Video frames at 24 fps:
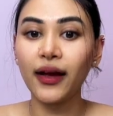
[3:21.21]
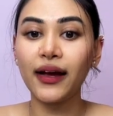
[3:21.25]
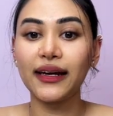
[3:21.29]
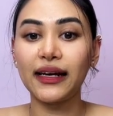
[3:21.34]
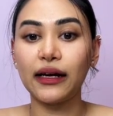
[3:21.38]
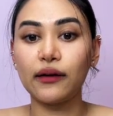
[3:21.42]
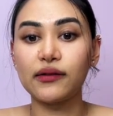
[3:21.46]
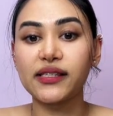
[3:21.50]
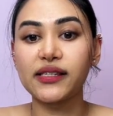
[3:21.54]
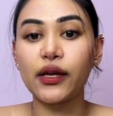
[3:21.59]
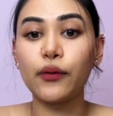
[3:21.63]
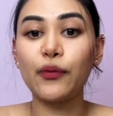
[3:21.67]

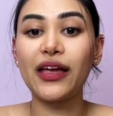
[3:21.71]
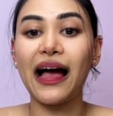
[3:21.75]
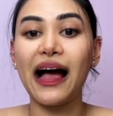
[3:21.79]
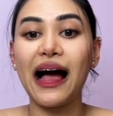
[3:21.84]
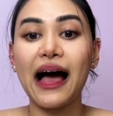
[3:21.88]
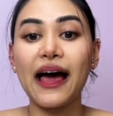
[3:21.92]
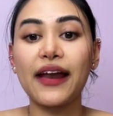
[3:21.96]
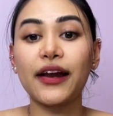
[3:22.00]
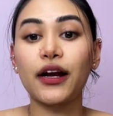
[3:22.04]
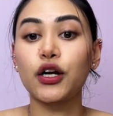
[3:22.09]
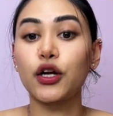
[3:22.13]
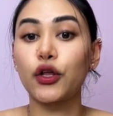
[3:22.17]
Now say we
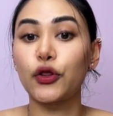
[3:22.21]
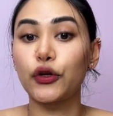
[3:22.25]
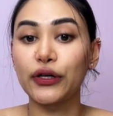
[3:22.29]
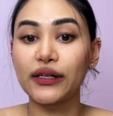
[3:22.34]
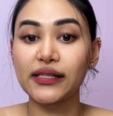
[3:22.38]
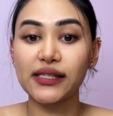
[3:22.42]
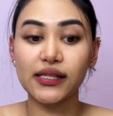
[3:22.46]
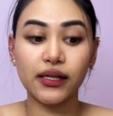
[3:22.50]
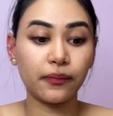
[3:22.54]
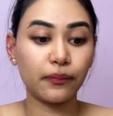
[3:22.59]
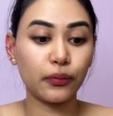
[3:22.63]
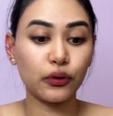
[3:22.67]
had another
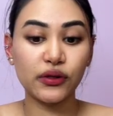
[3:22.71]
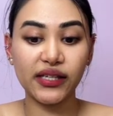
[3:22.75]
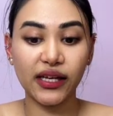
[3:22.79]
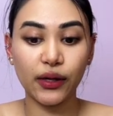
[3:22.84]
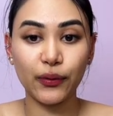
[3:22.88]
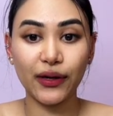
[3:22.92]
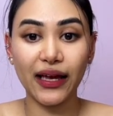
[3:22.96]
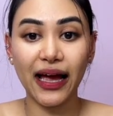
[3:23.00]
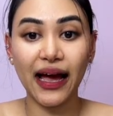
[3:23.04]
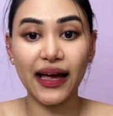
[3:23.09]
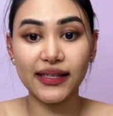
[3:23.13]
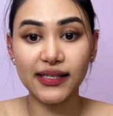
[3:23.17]
example, say
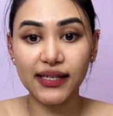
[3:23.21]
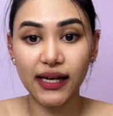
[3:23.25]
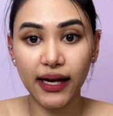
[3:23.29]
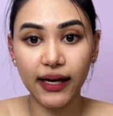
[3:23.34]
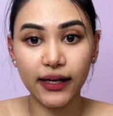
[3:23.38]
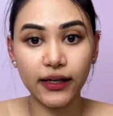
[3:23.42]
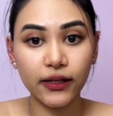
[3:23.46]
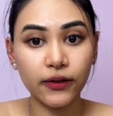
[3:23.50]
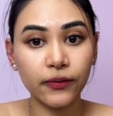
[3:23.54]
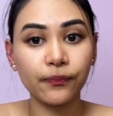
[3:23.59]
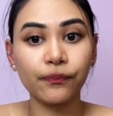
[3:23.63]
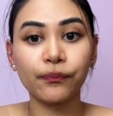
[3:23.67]
we had
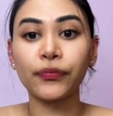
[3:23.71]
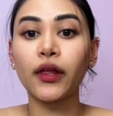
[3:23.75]
10.